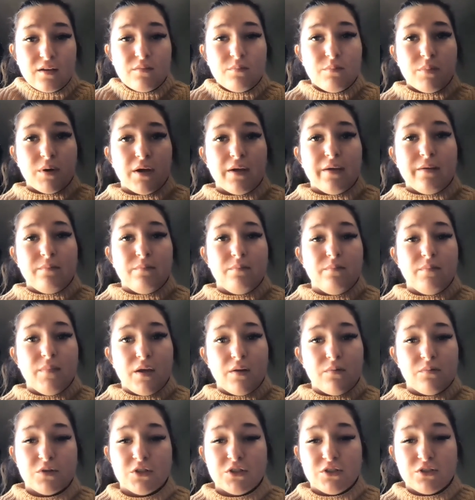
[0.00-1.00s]
but
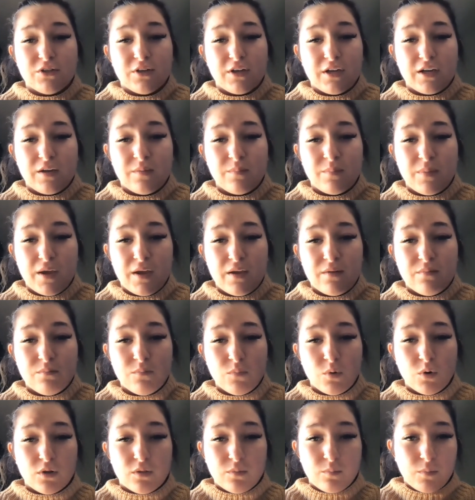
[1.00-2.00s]
men were still getting paid
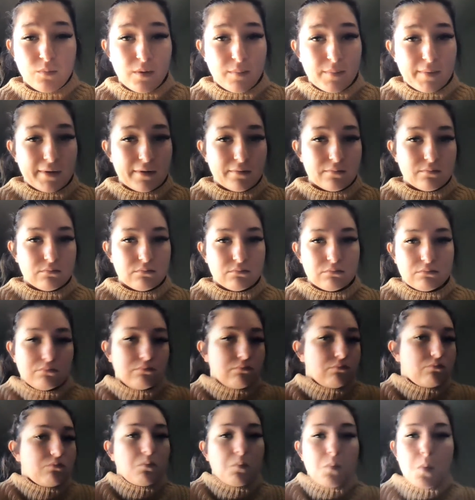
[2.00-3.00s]
more than women.
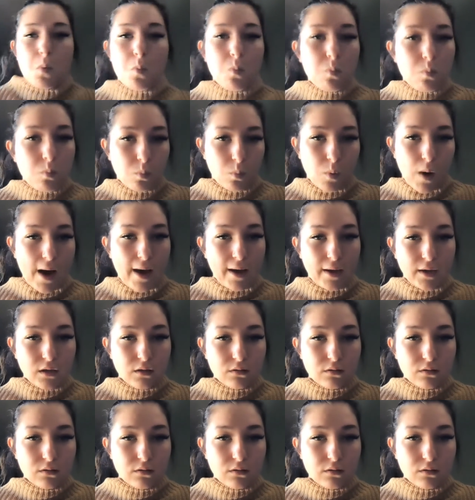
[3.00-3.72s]
Why?